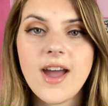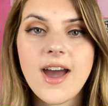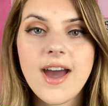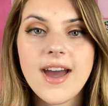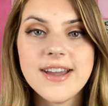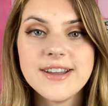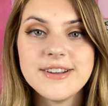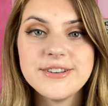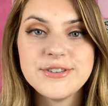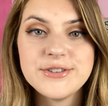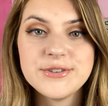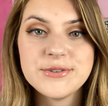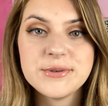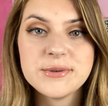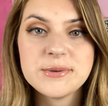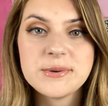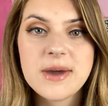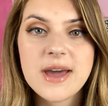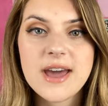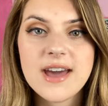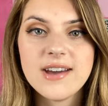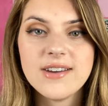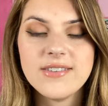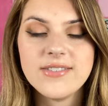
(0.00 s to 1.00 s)
I do
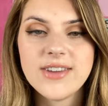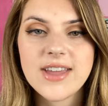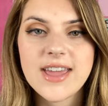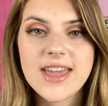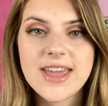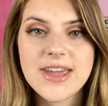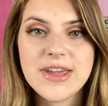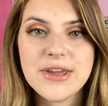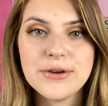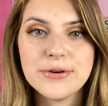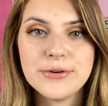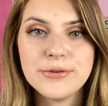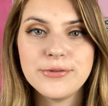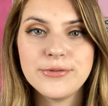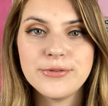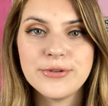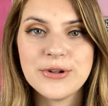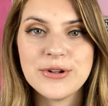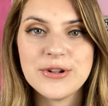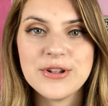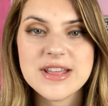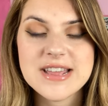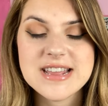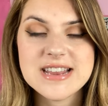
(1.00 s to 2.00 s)
have a
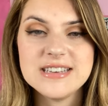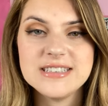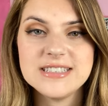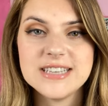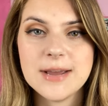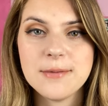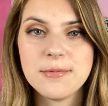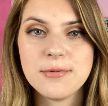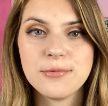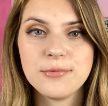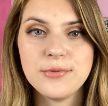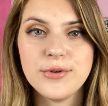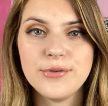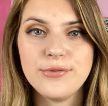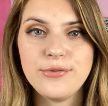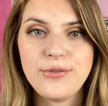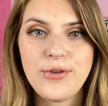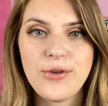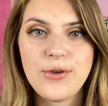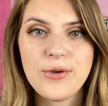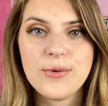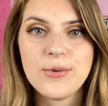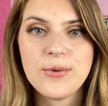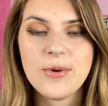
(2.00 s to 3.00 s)
full in-depth
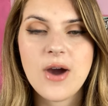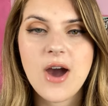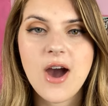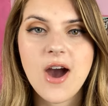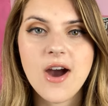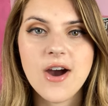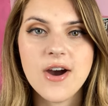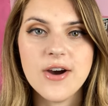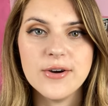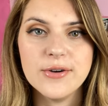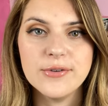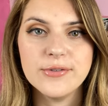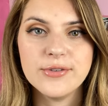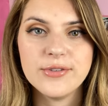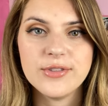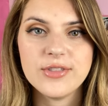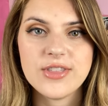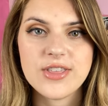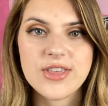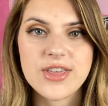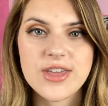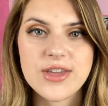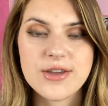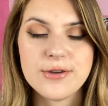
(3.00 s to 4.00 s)
review of
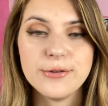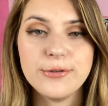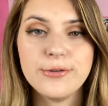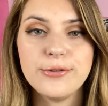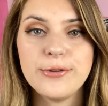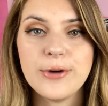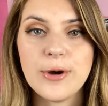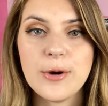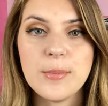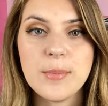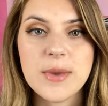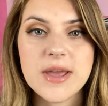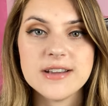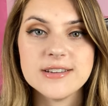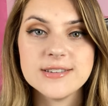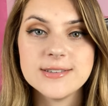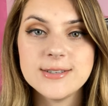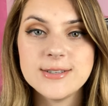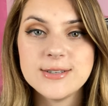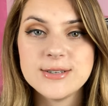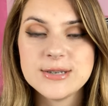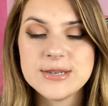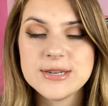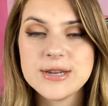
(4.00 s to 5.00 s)
the PHOPIK
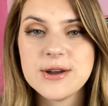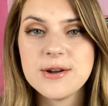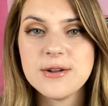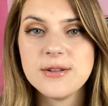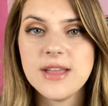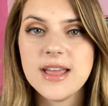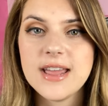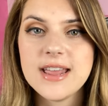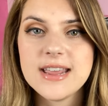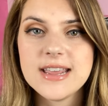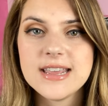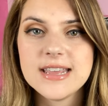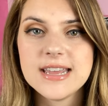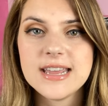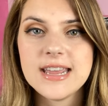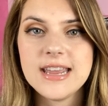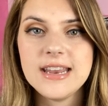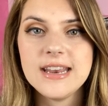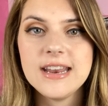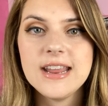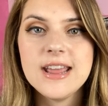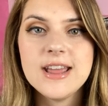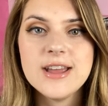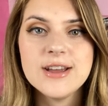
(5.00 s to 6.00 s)
Studio Light
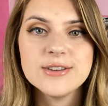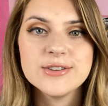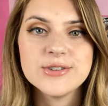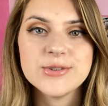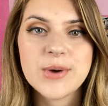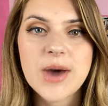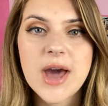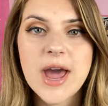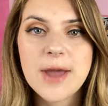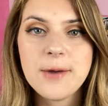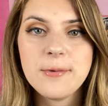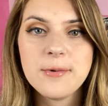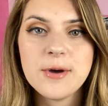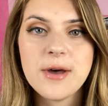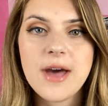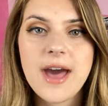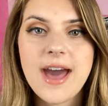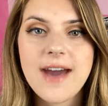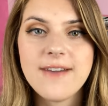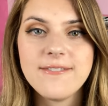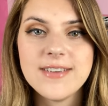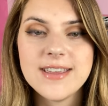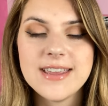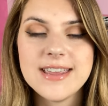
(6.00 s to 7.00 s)
Kit, so I will
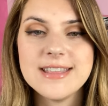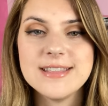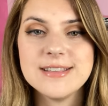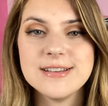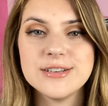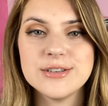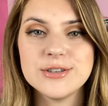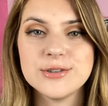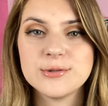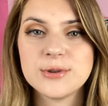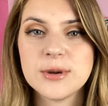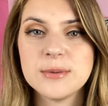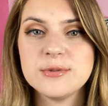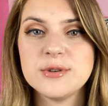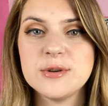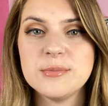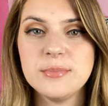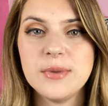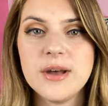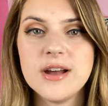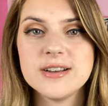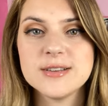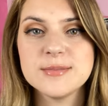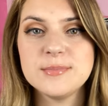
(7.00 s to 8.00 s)
have it in the description
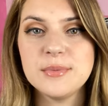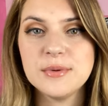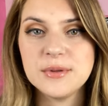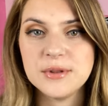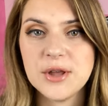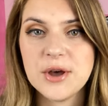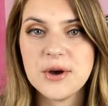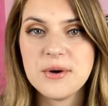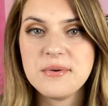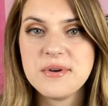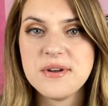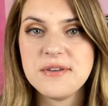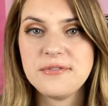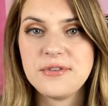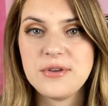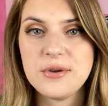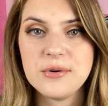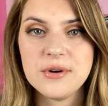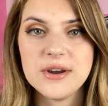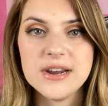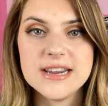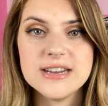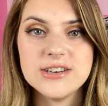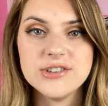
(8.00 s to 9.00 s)
box below if
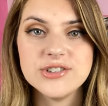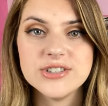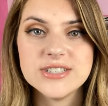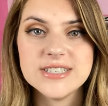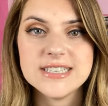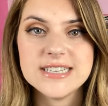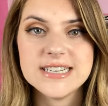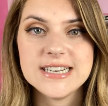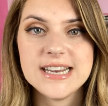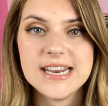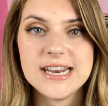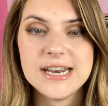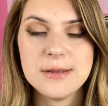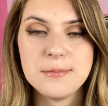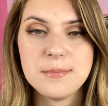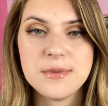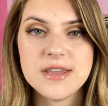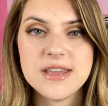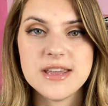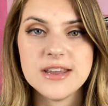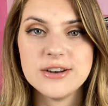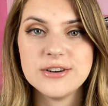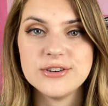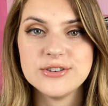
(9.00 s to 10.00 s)
you are interested in a
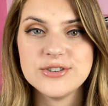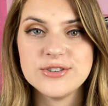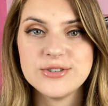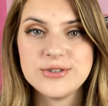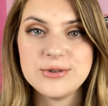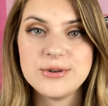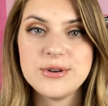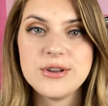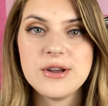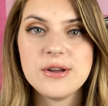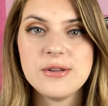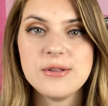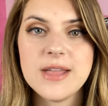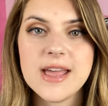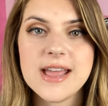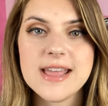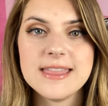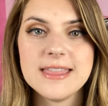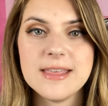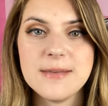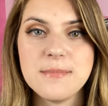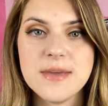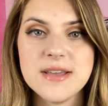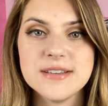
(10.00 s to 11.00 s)
beginner studio
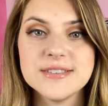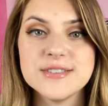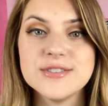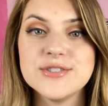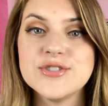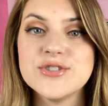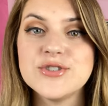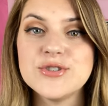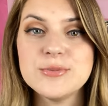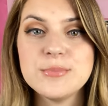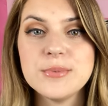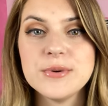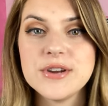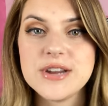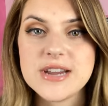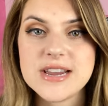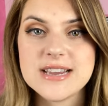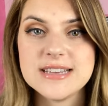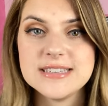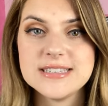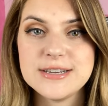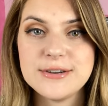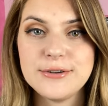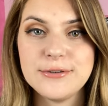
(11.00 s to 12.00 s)
light that makes it super
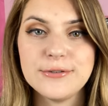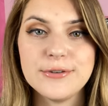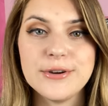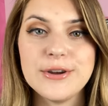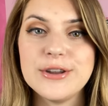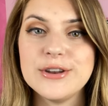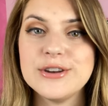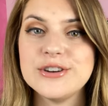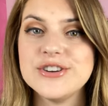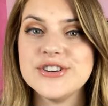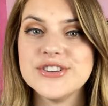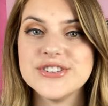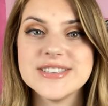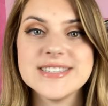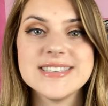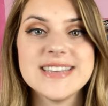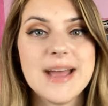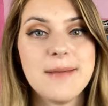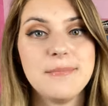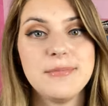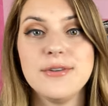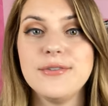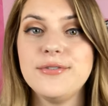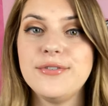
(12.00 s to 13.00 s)
easy for you to just
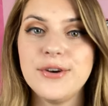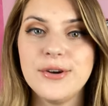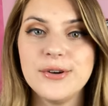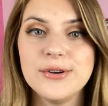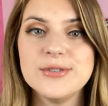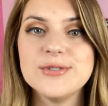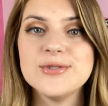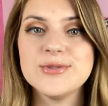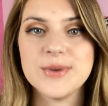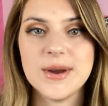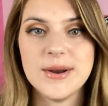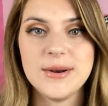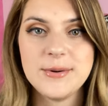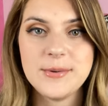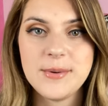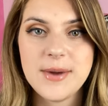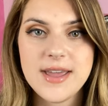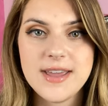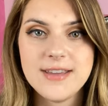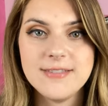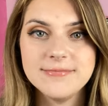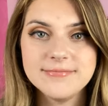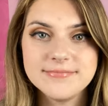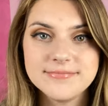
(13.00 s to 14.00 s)
snap the photos right
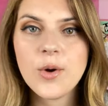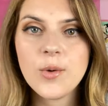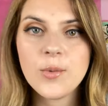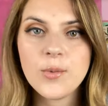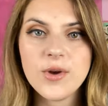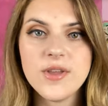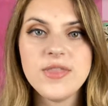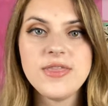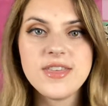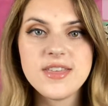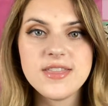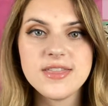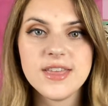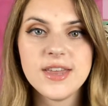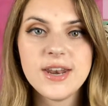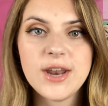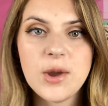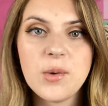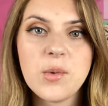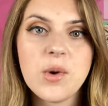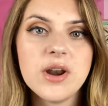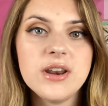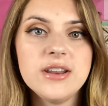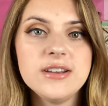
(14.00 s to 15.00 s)
away. One thing that
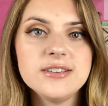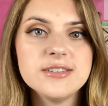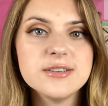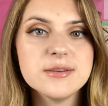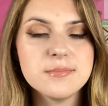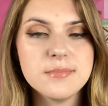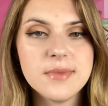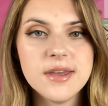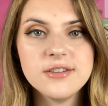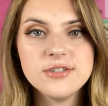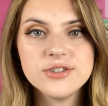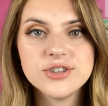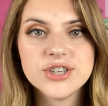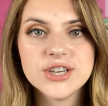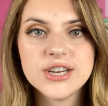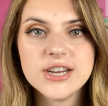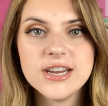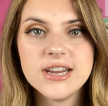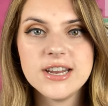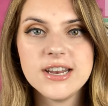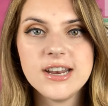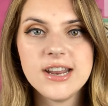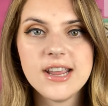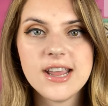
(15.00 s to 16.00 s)
I wanted to
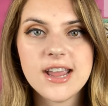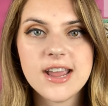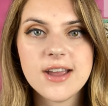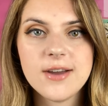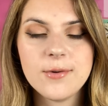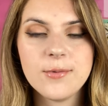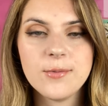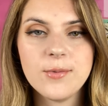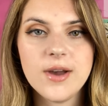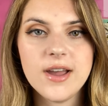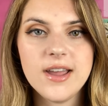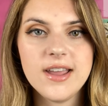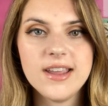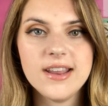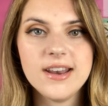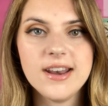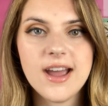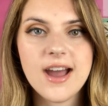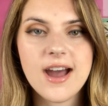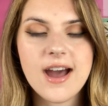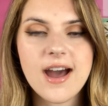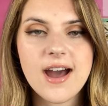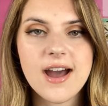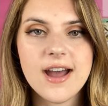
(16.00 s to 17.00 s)
mention
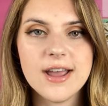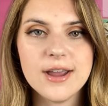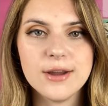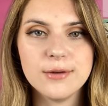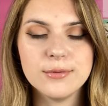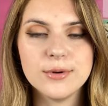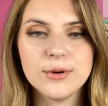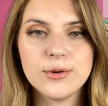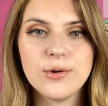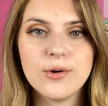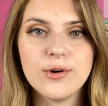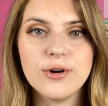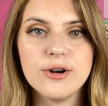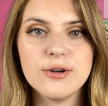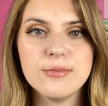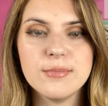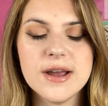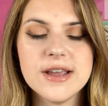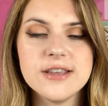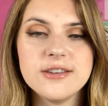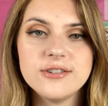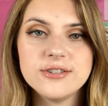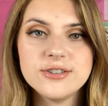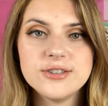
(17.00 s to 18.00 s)
when I record
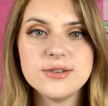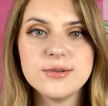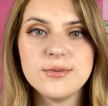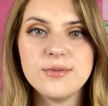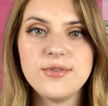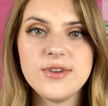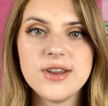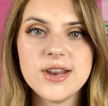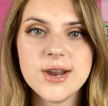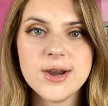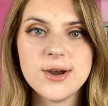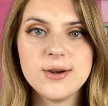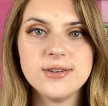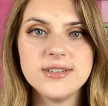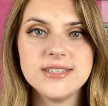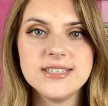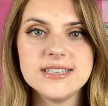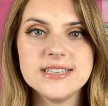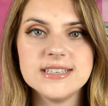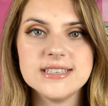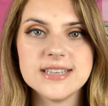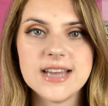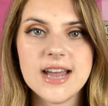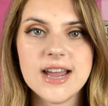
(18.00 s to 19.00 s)
my YouTube
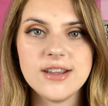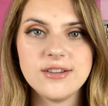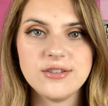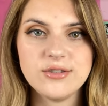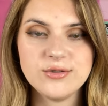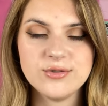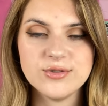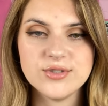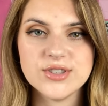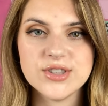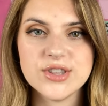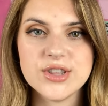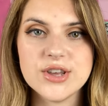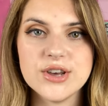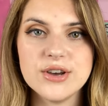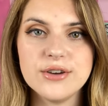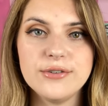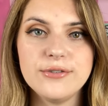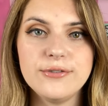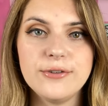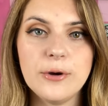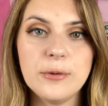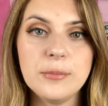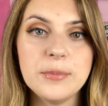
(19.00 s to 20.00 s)
videos is I use
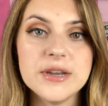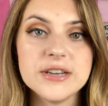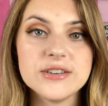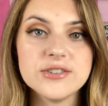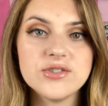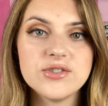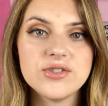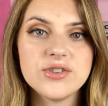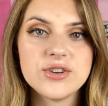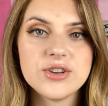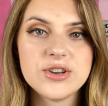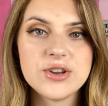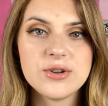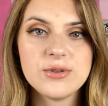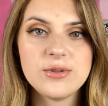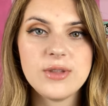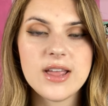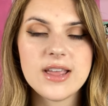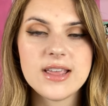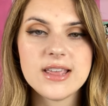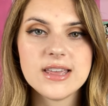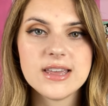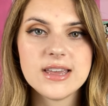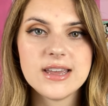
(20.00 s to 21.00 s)
the PHOPIK Studio
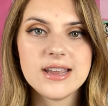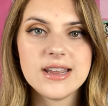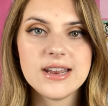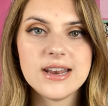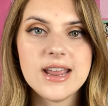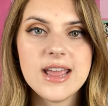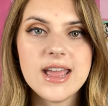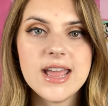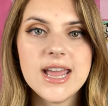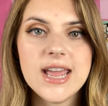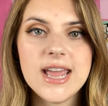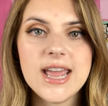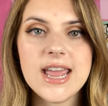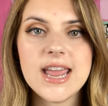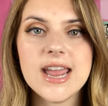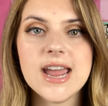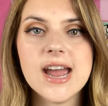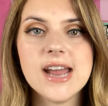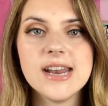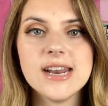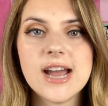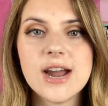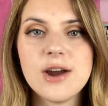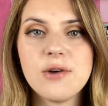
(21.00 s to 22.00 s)
Light Kit
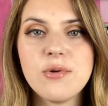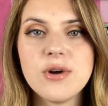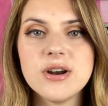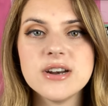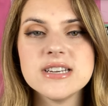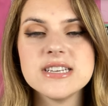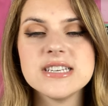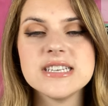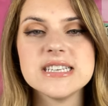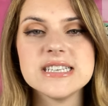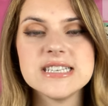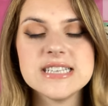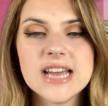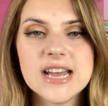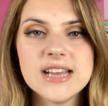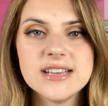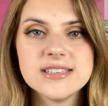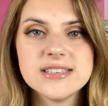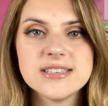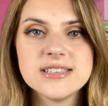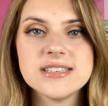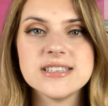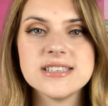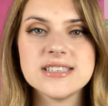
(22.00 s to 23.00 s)
and I wanted to
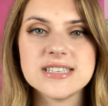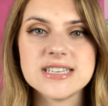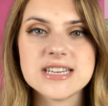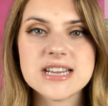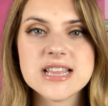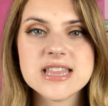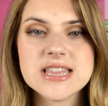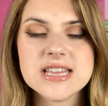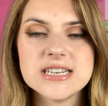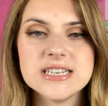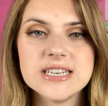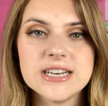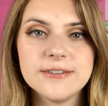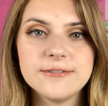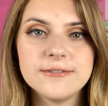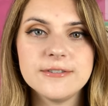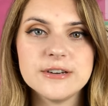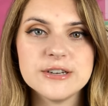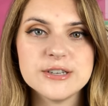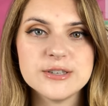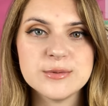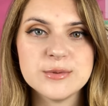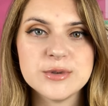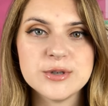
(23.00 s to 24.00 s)
test to see the difference